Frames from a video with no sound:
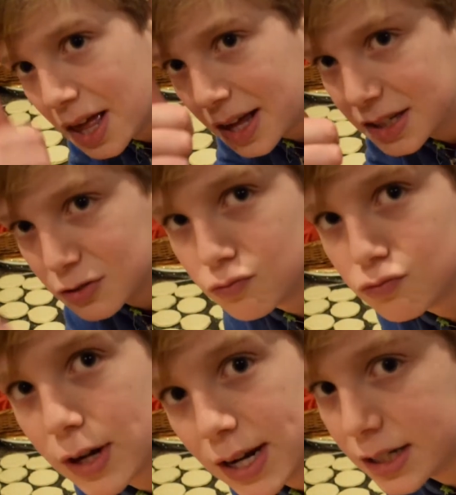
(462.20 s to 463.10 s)
it's
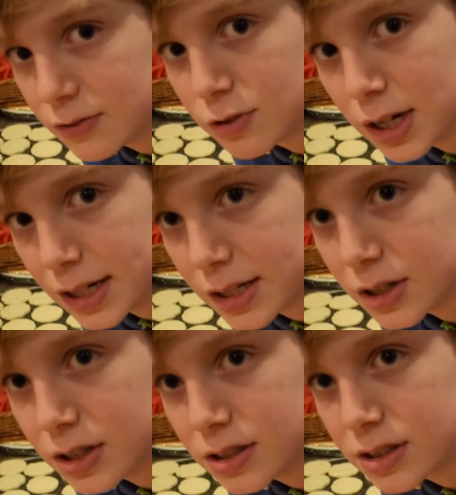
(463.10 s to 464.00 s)
really, really
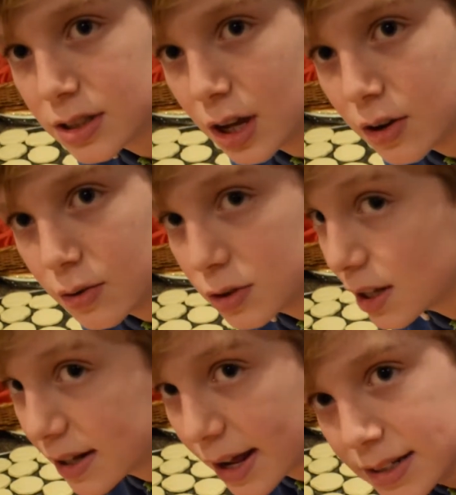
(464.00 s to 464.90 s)
good. So the
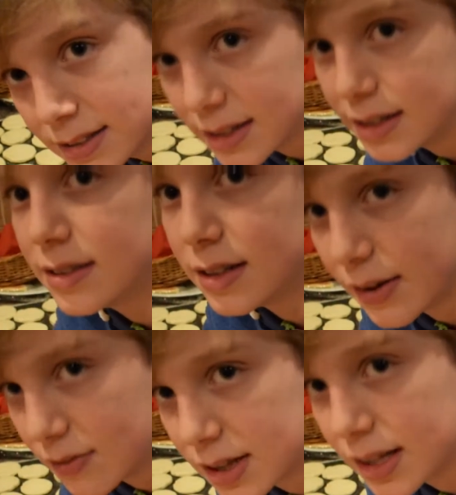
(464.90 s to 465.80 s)
lenses and
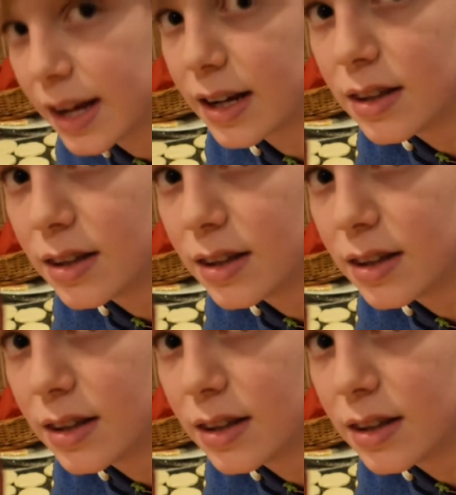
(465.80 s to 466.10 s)
everything,